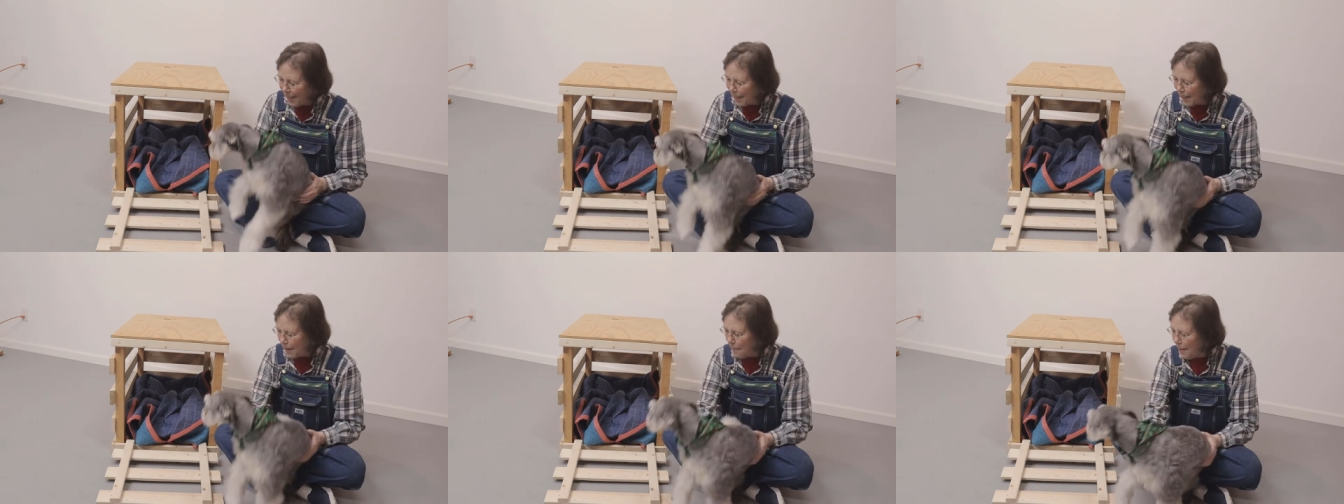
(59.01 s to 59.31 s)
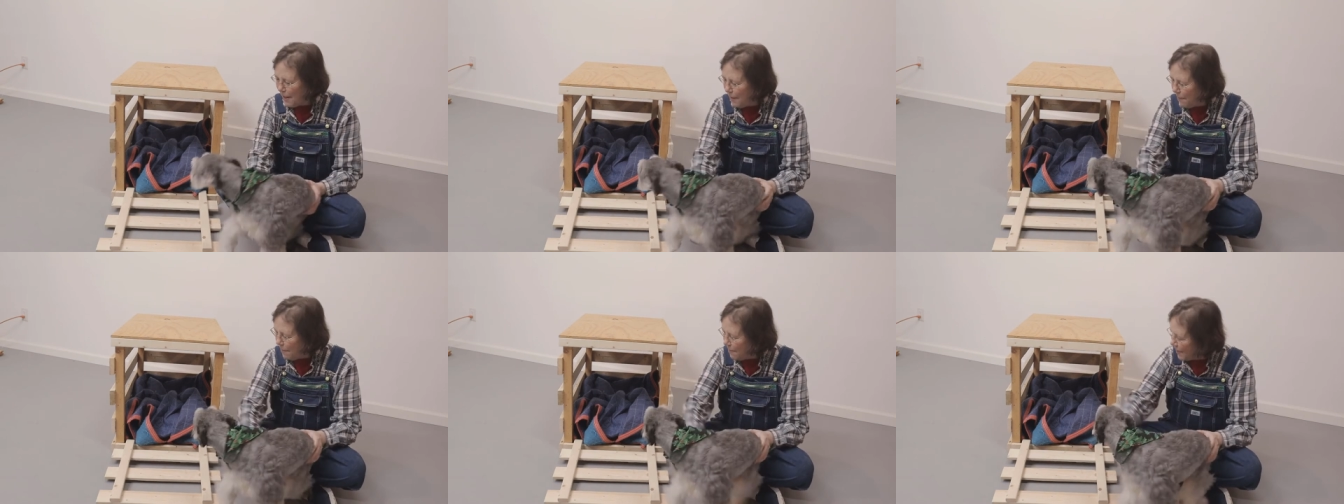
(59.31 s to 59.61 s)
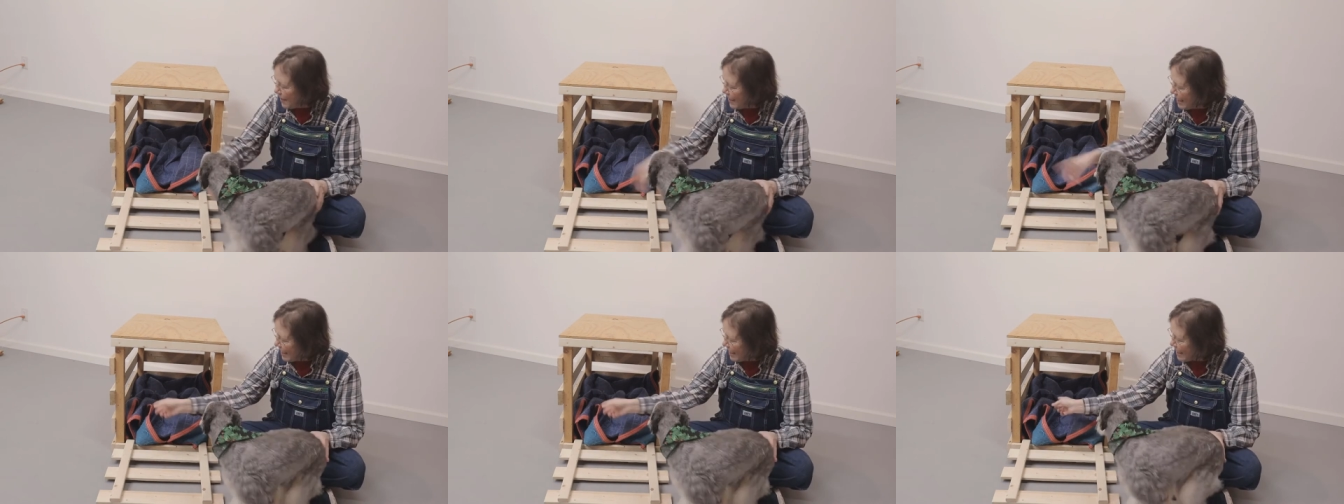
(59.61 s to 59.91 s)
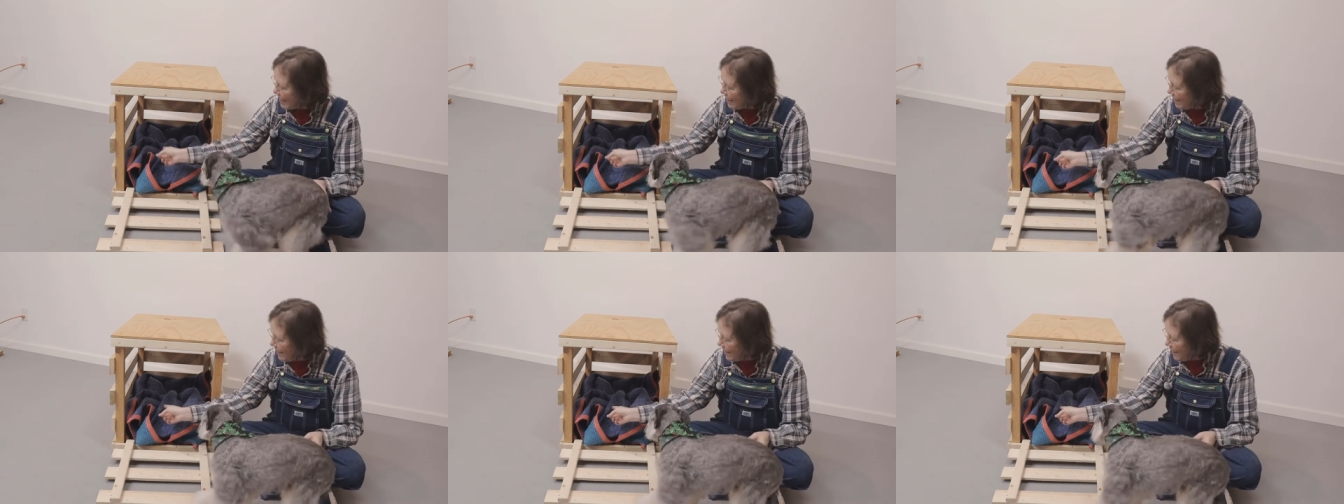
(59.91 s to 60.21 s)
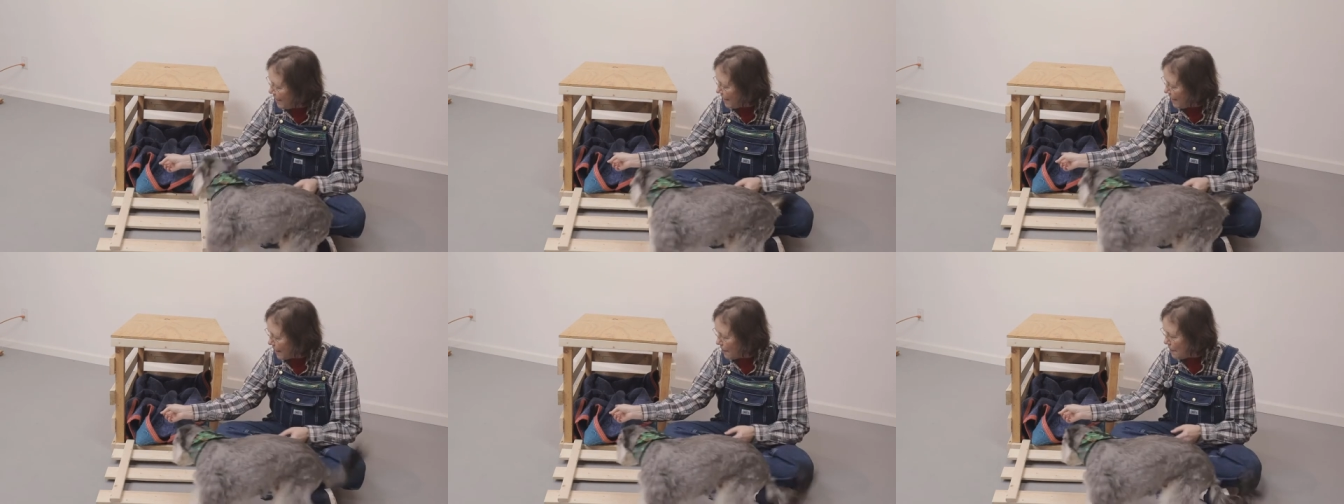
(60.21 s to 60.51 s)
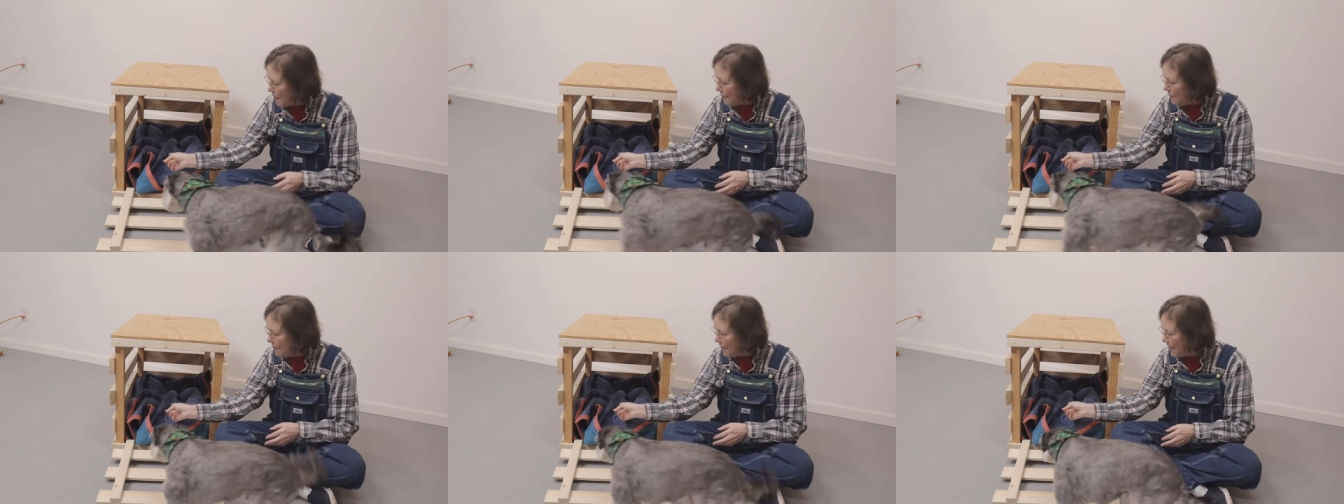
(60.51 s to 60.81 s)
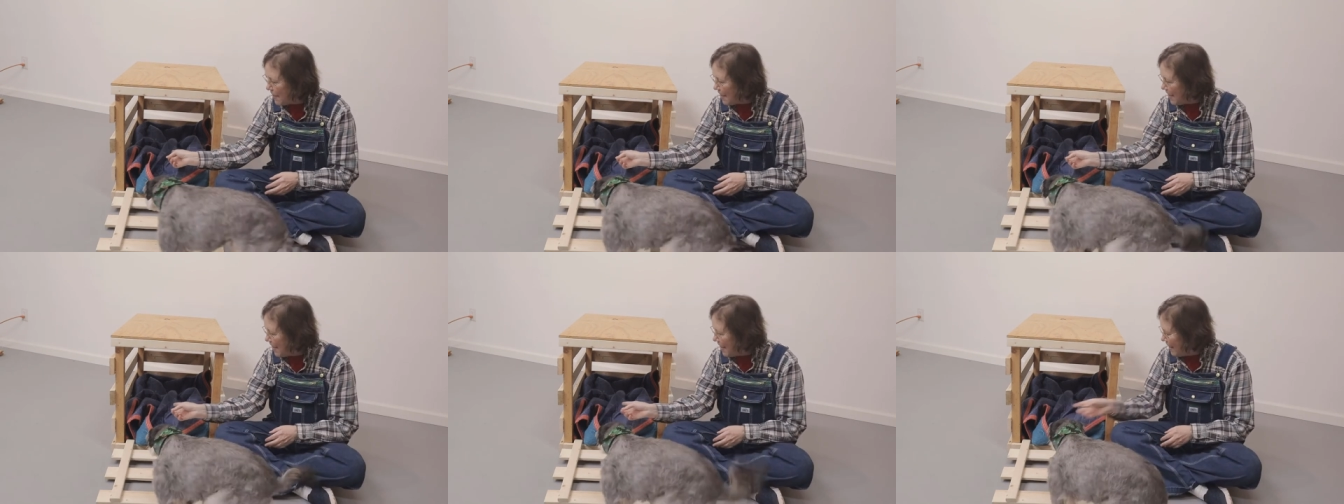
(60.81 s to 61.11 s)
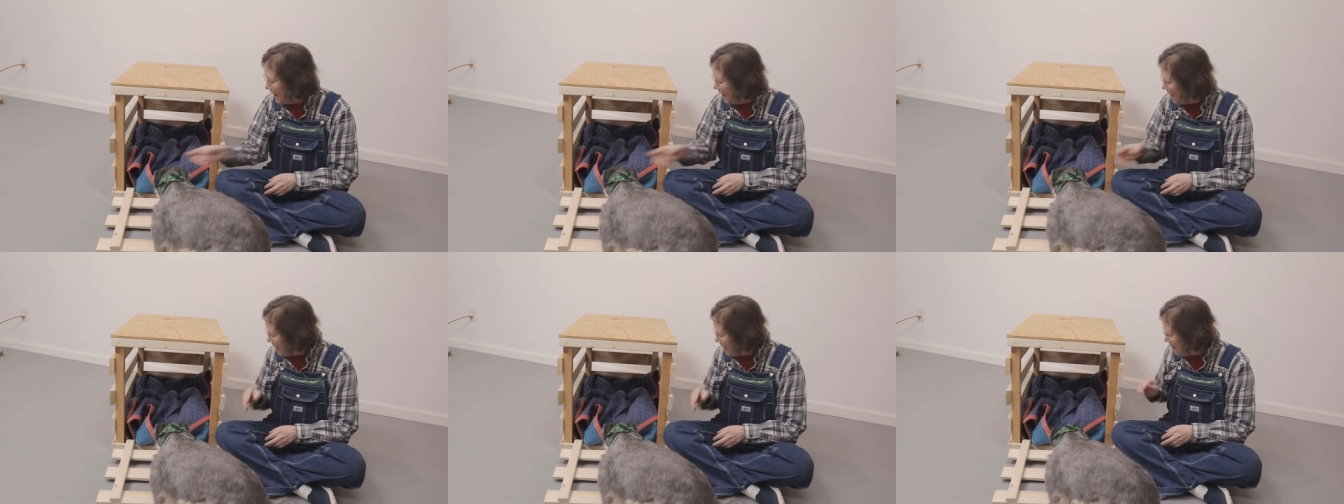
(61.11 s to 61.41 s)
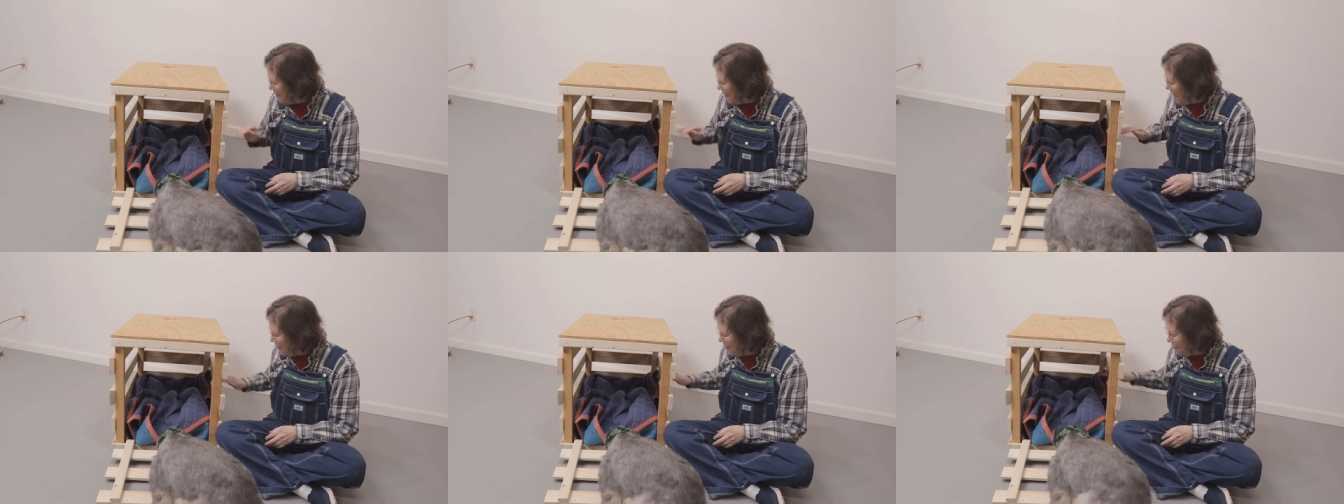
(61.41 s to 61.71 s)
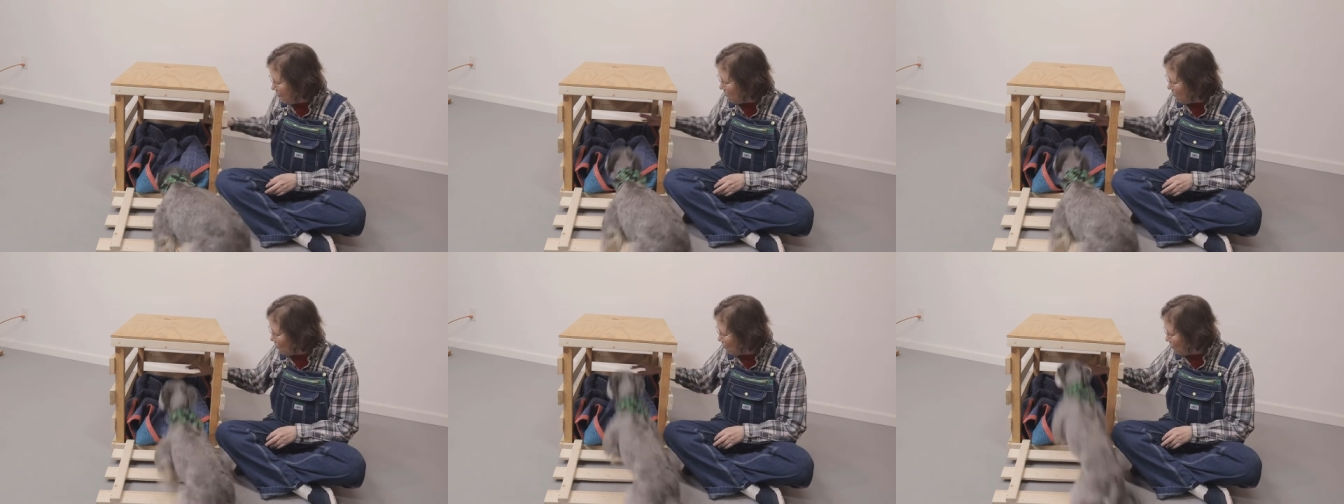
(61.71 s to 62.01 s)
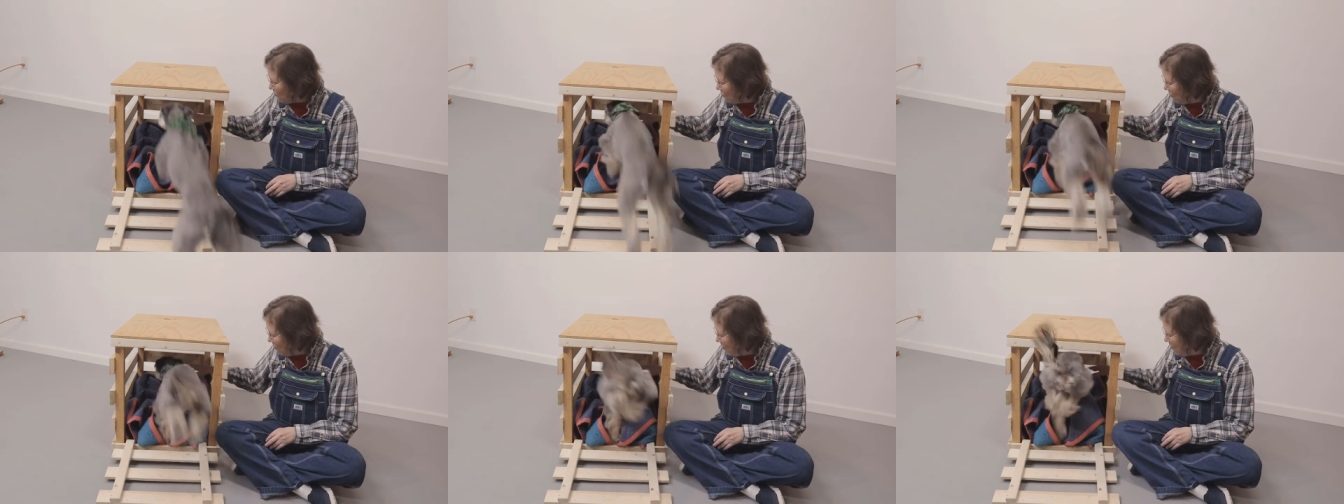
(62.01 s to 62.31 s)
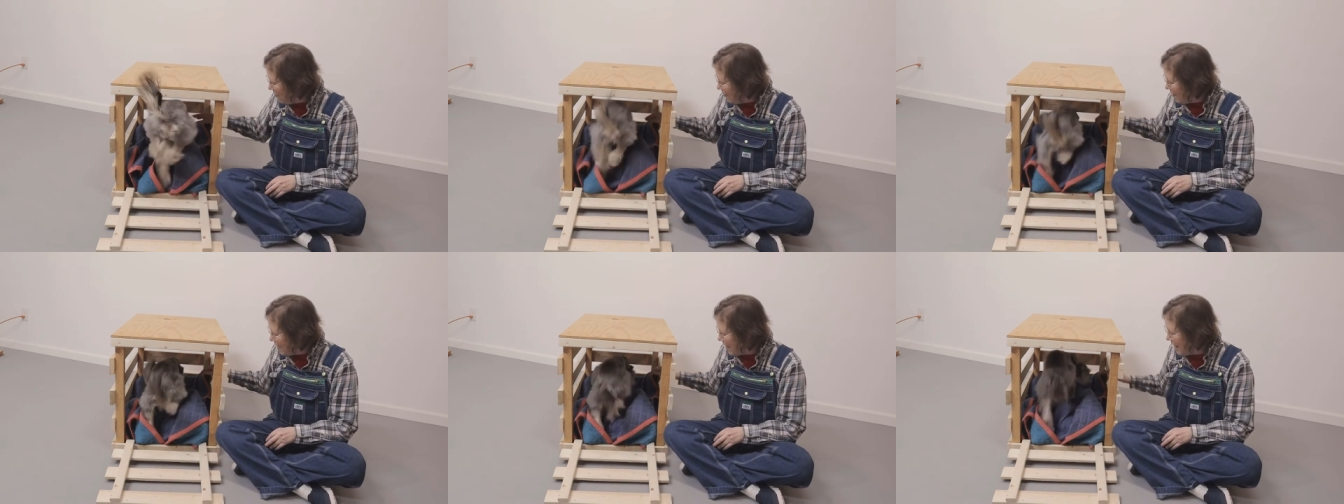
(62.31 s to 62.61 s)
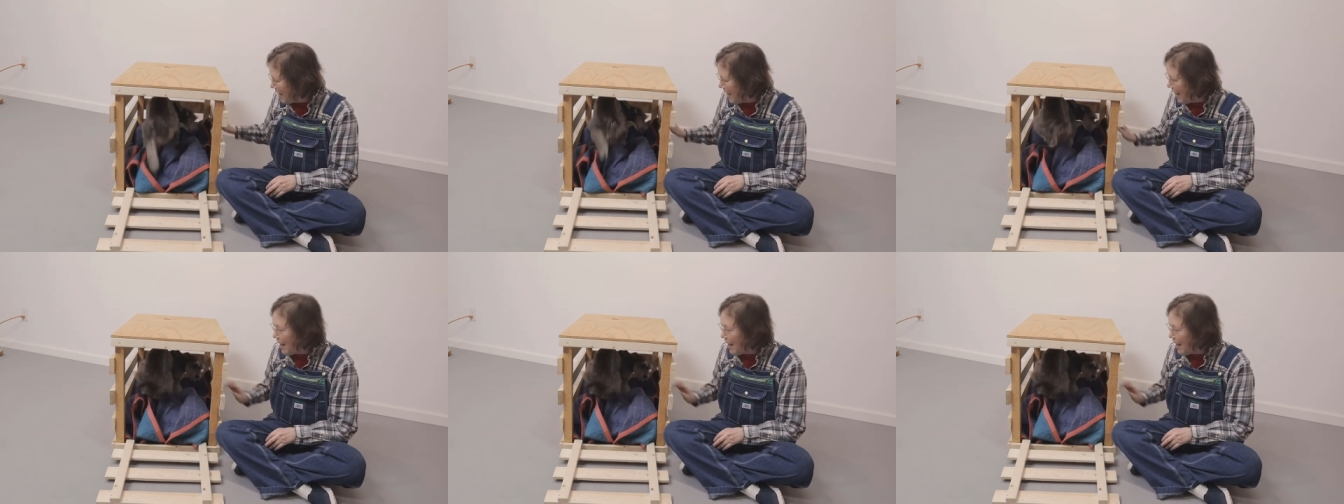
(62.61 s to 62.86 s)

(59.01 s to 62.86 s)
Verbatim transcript: Come on come on.